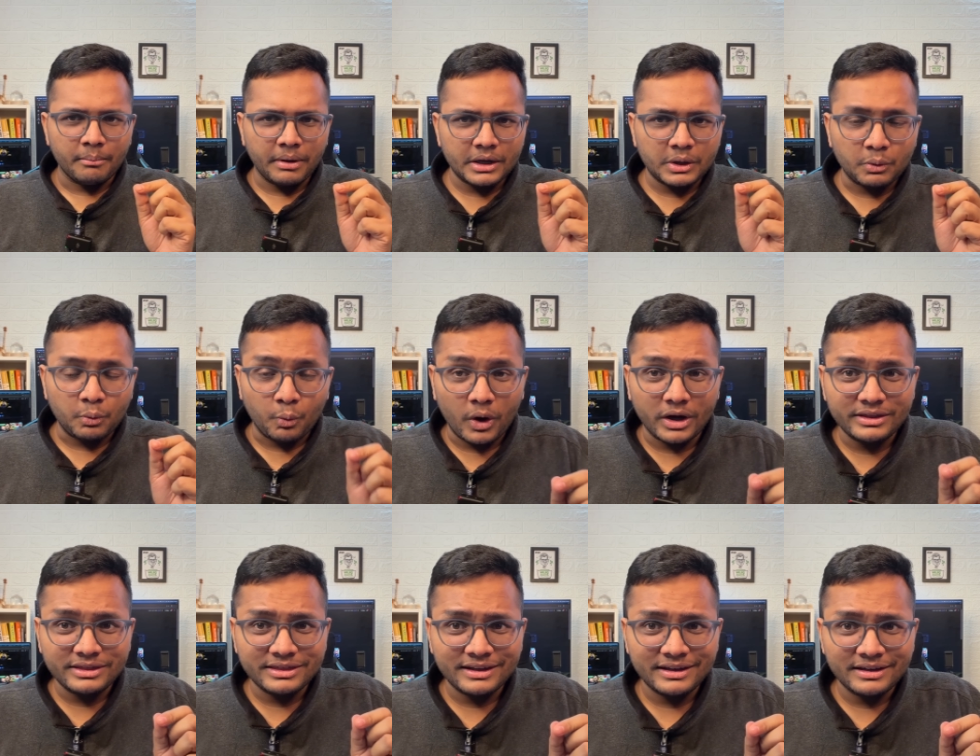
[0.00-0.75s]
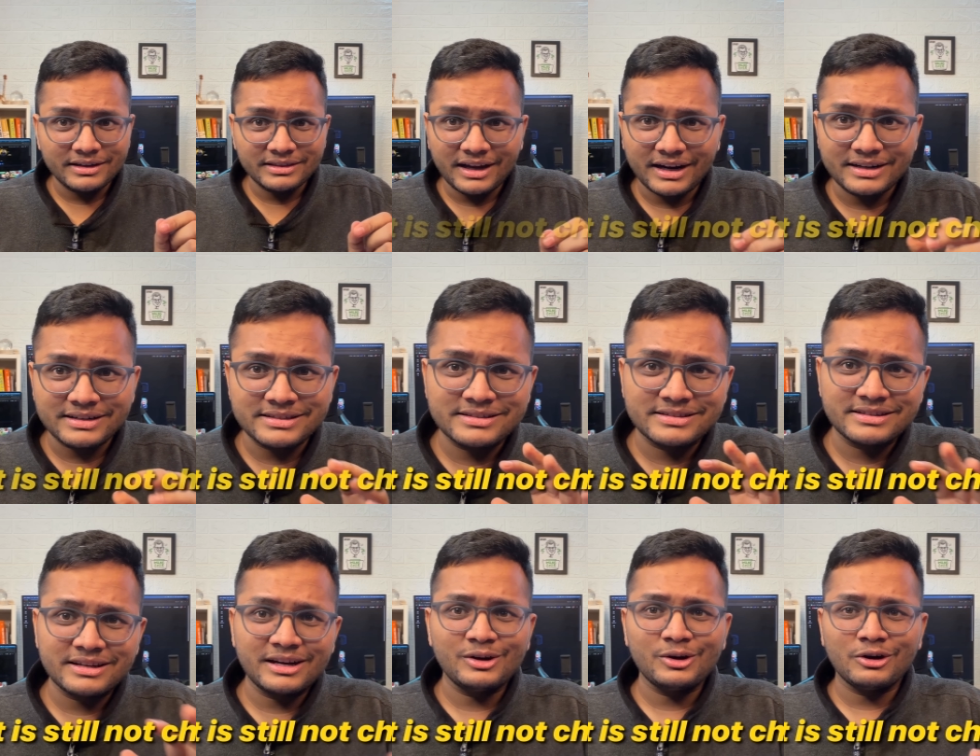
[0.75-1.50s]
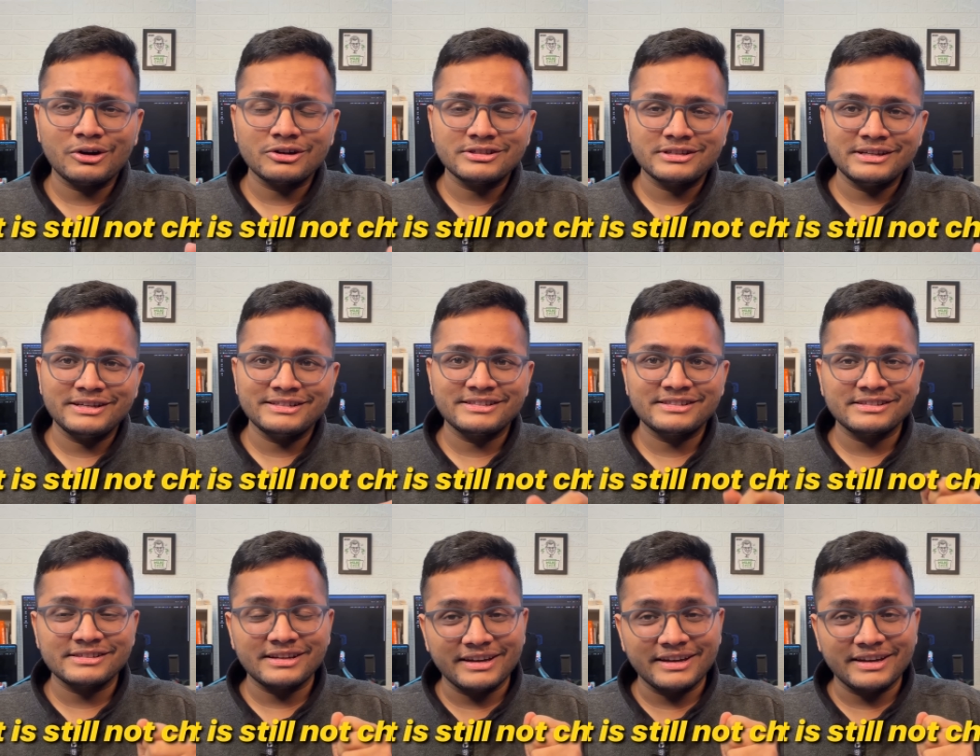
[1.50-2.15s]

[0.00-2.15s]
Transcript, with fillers: But one thing that's still not changed